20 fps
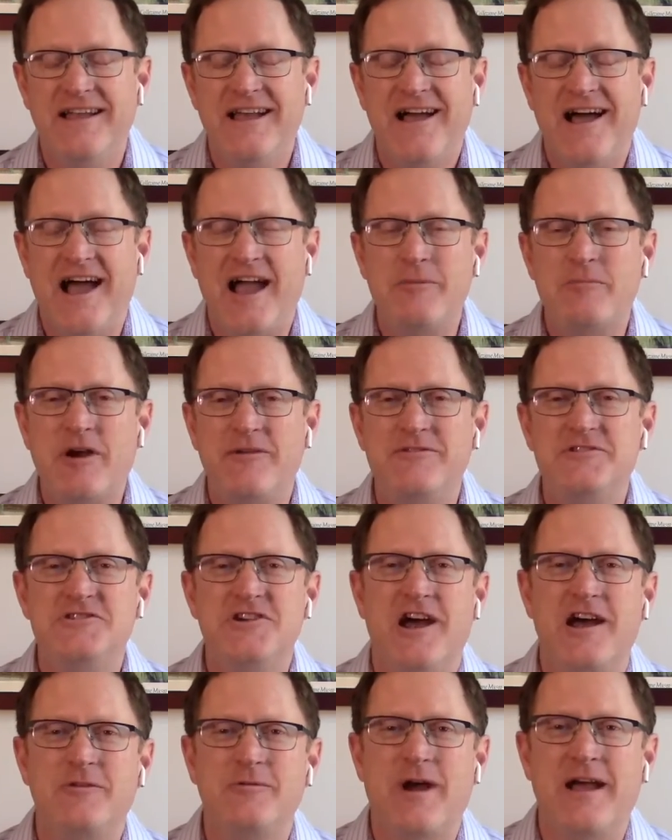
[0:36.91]
I'm Reverend
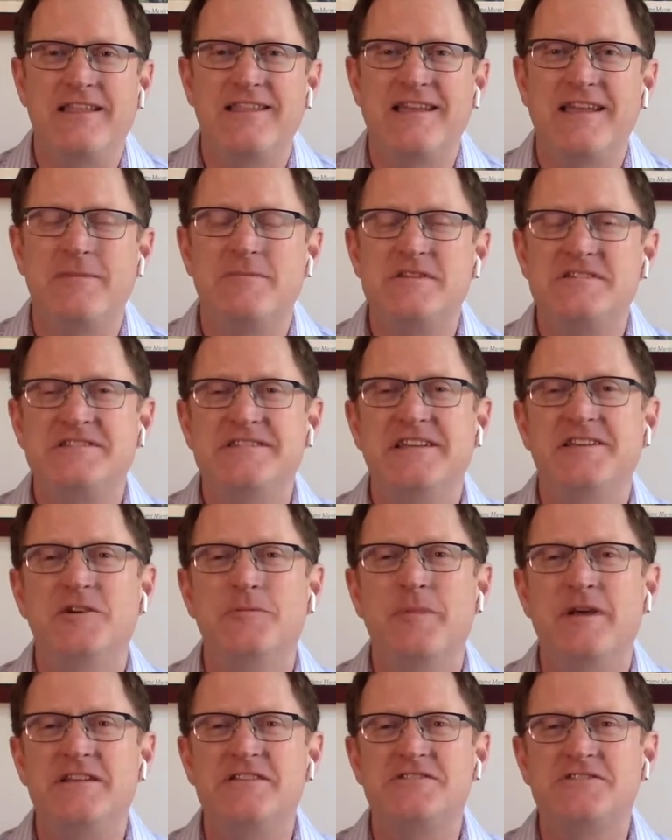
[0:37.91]
John Riley. I'm the senior
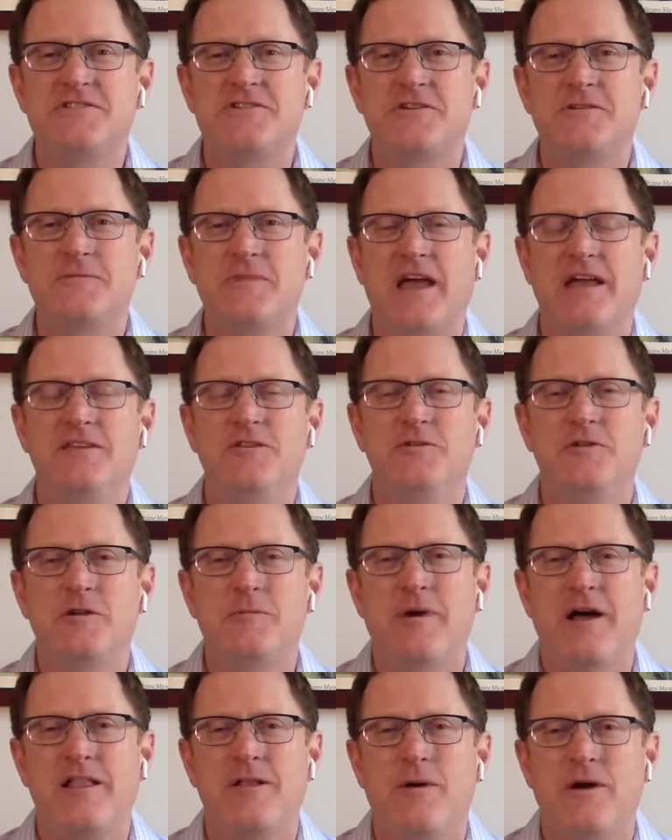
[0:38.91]
minister at Unity
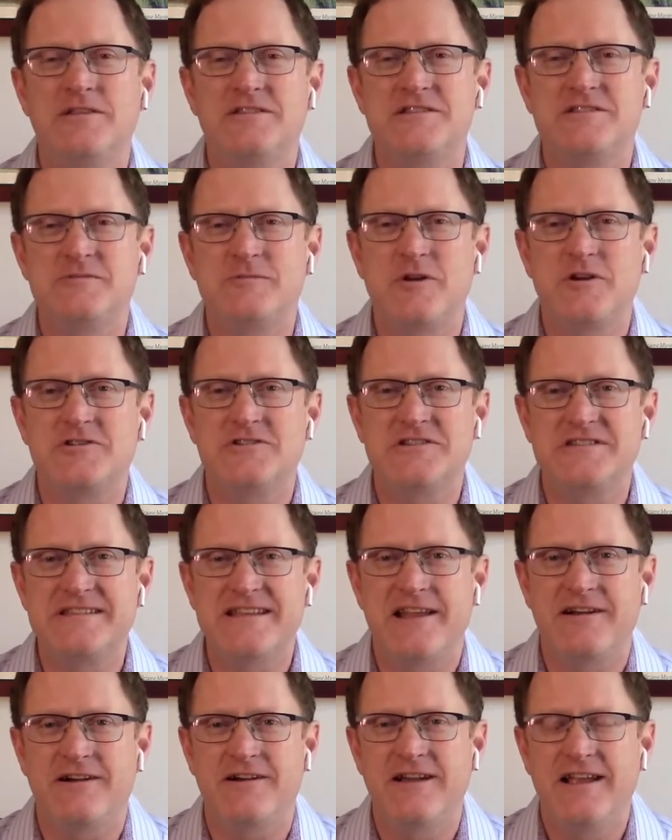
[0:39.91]
Palo Alto Spiritual
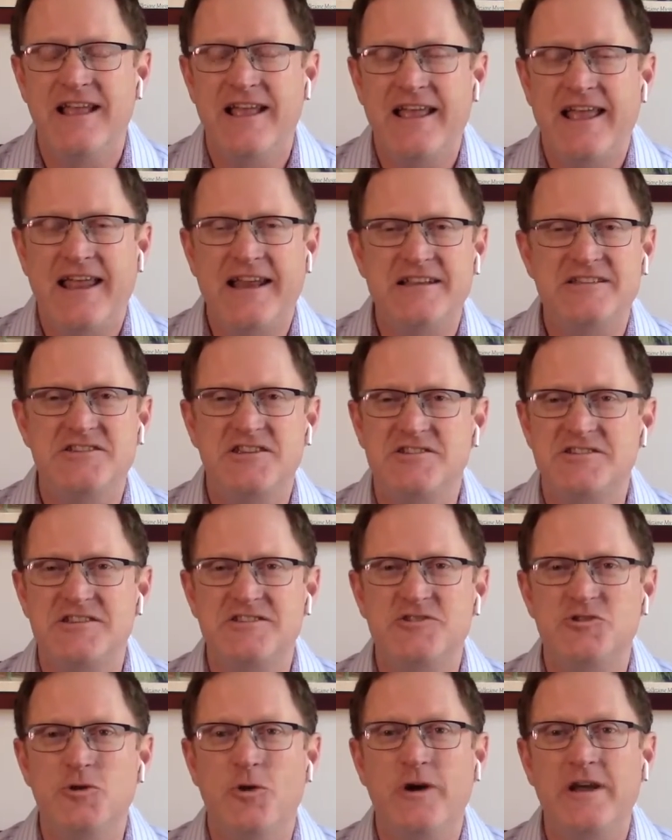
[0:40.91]
Center, and it's just a
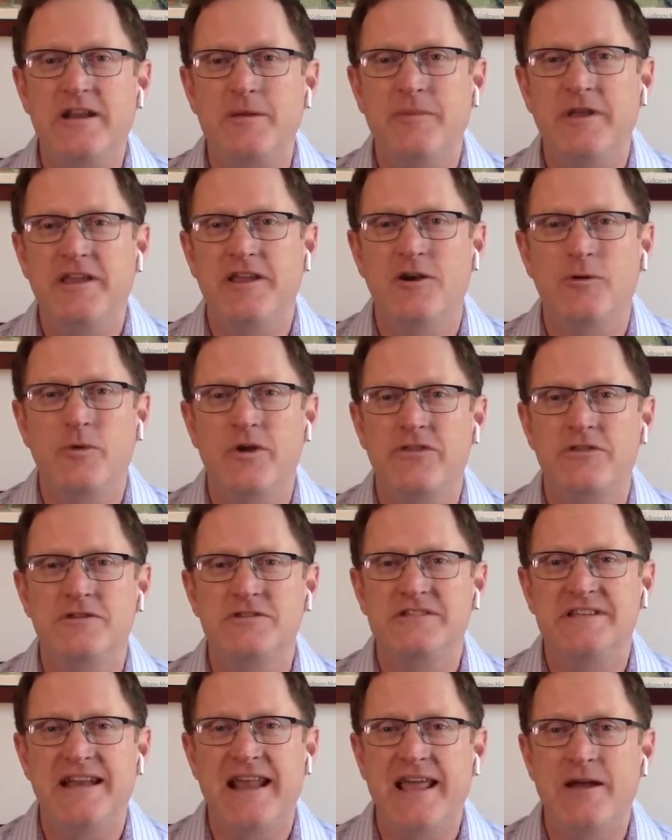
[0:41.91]
joy to be here with you
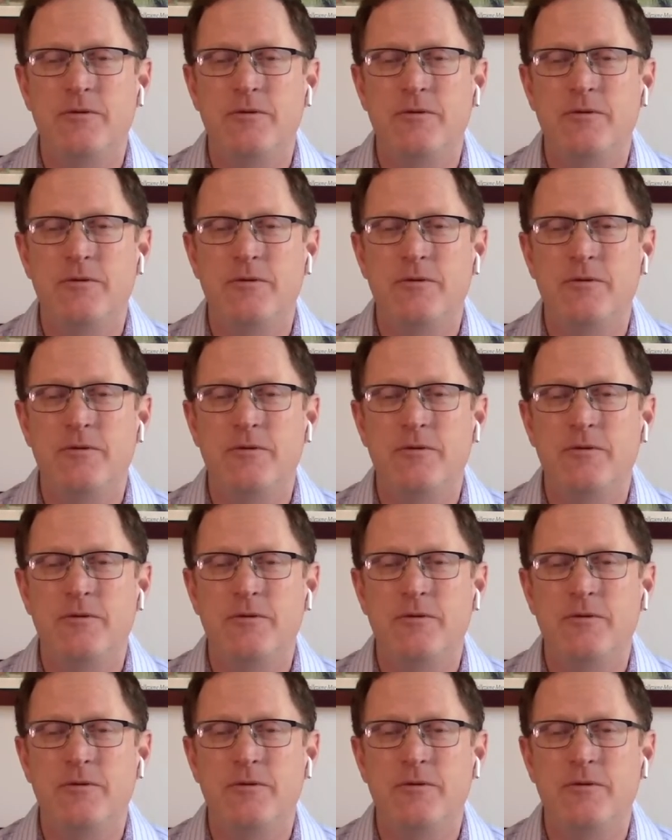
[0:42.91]
today.